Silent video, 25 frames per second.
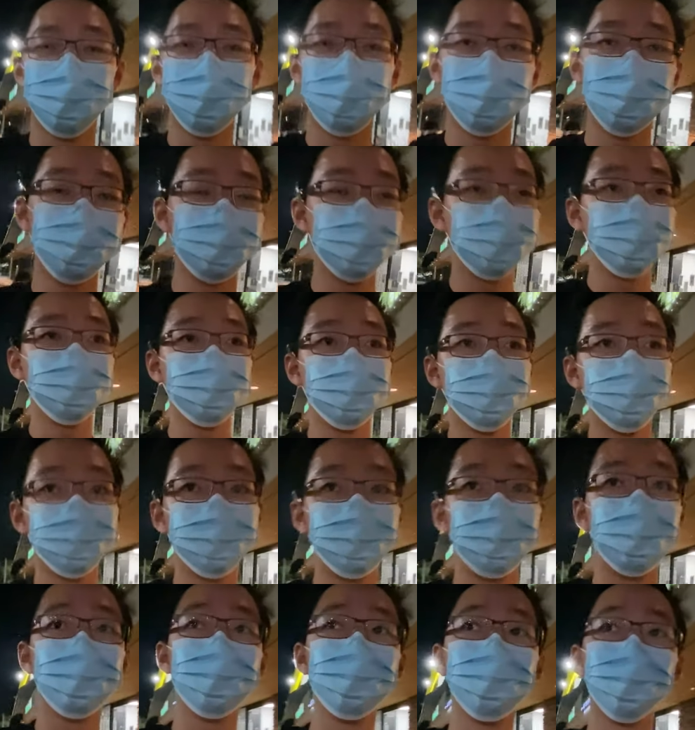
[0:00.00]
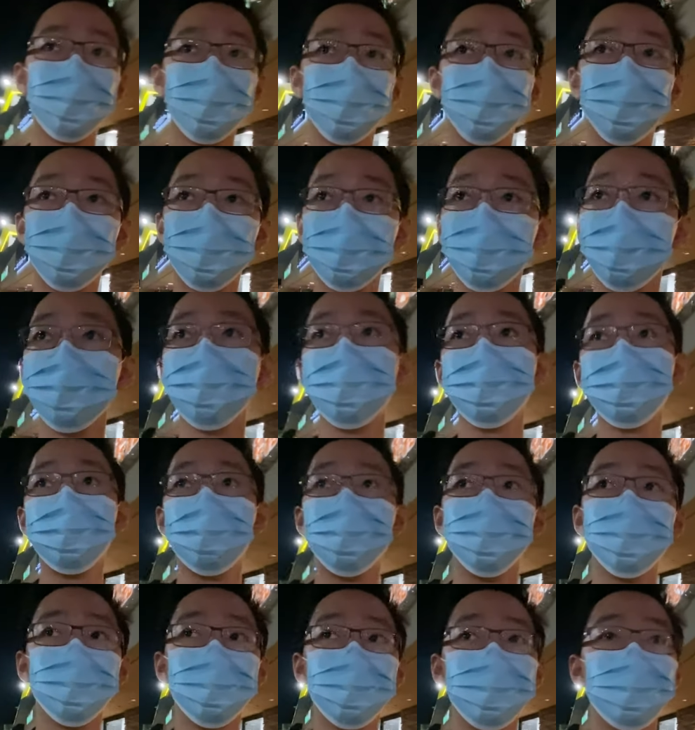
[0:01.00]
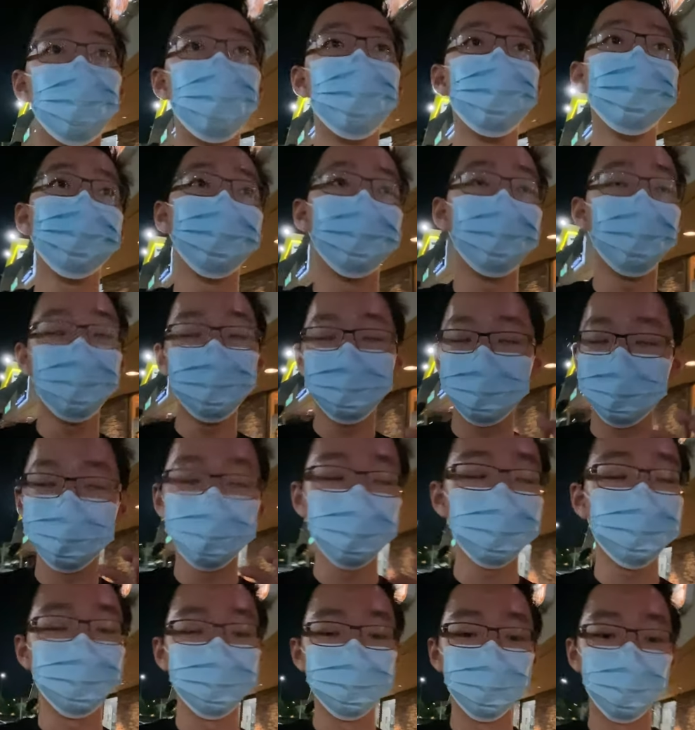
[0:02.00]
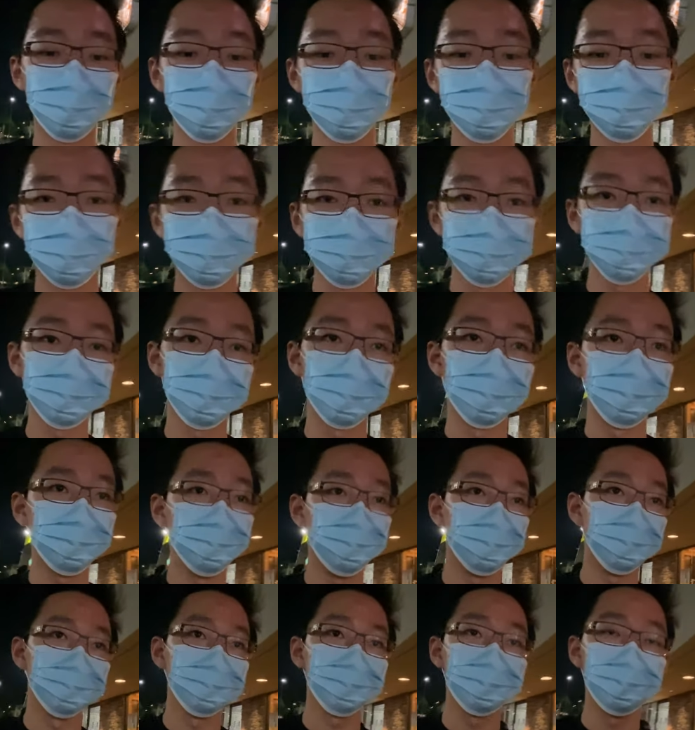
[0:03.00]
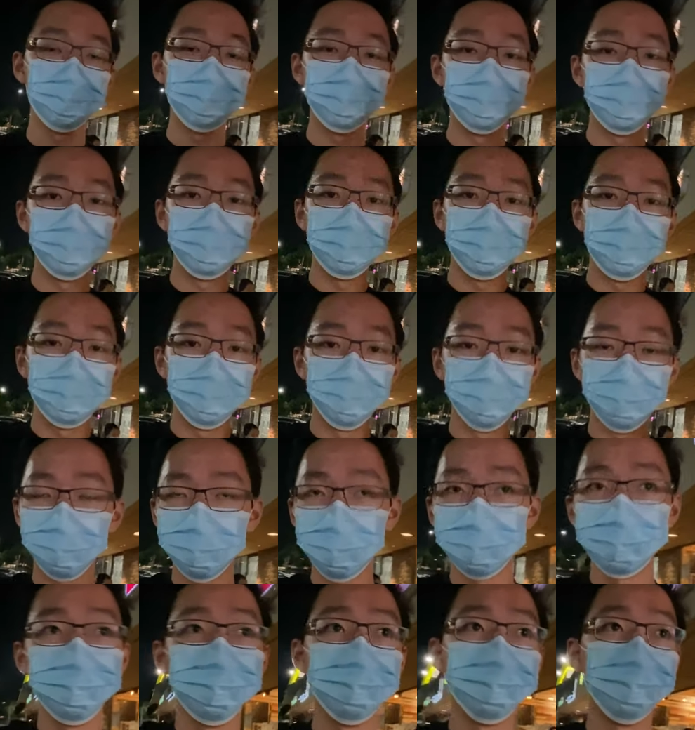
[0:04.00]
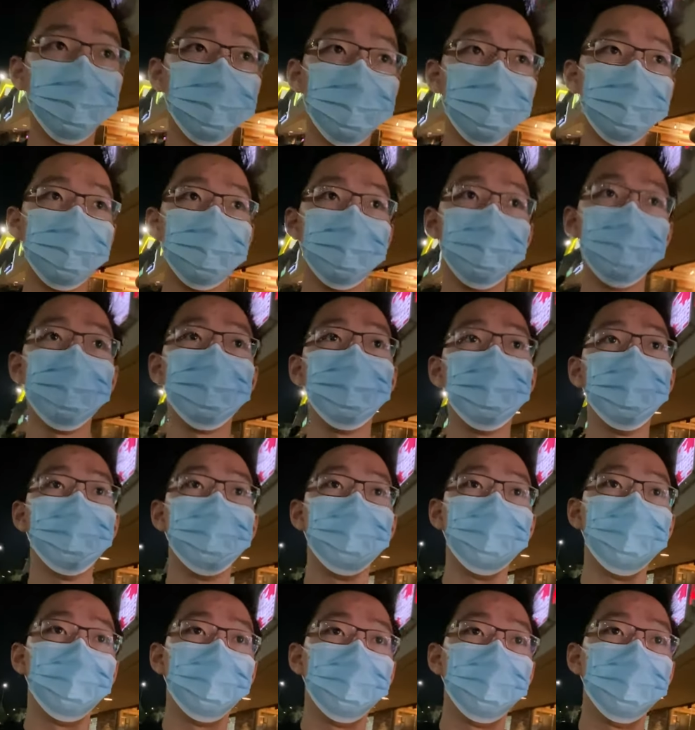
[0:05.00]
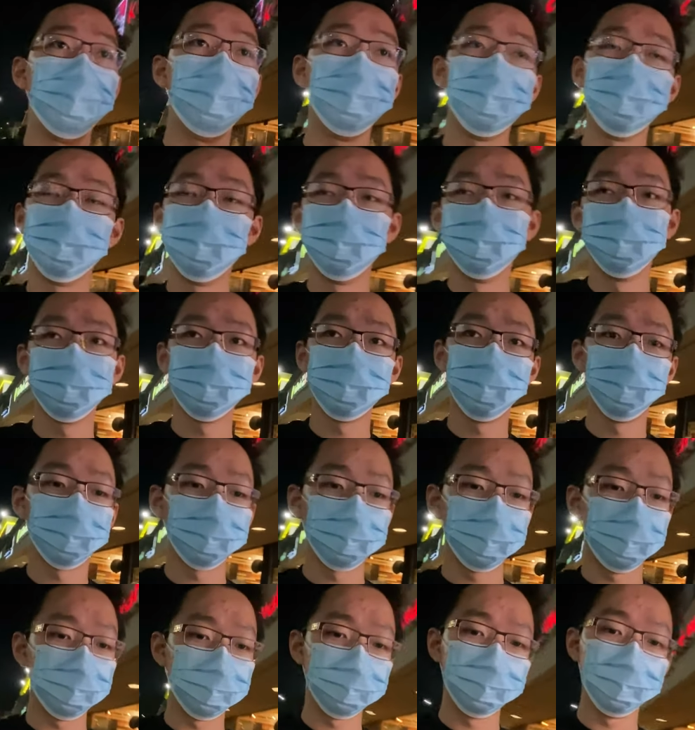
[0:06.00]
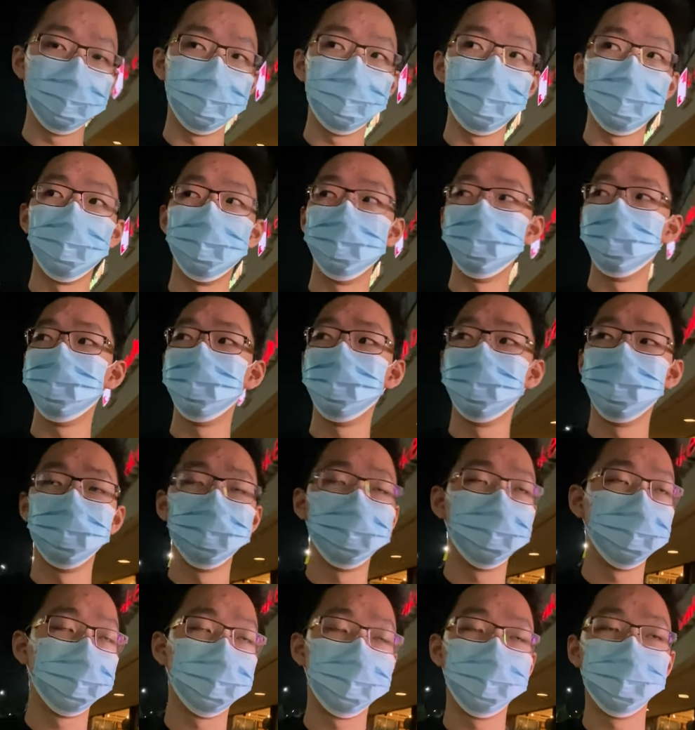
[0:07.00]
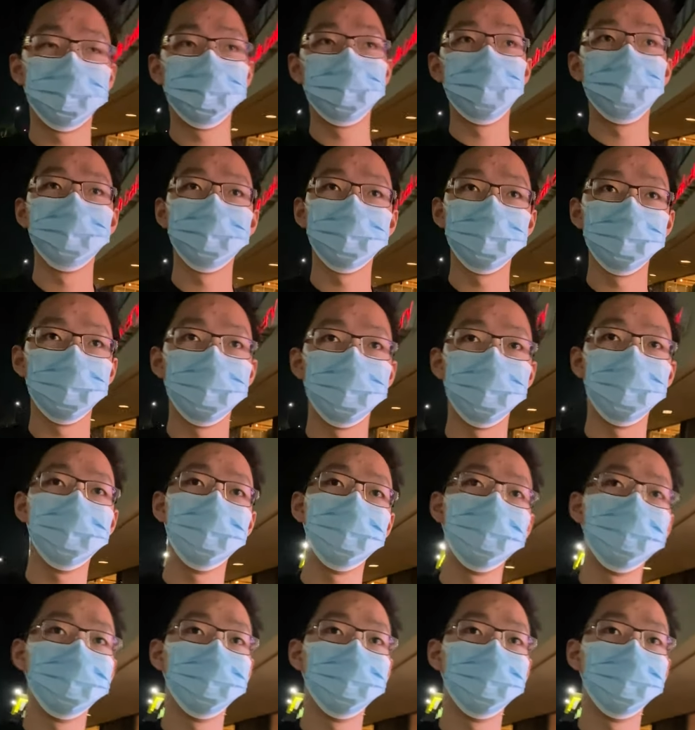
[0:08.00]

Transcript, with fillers: uh, this is basically where we're gonna stay for the night. Today is such a roller coaster. Is wake up in the morning, everything was so crazy. I went to Tesla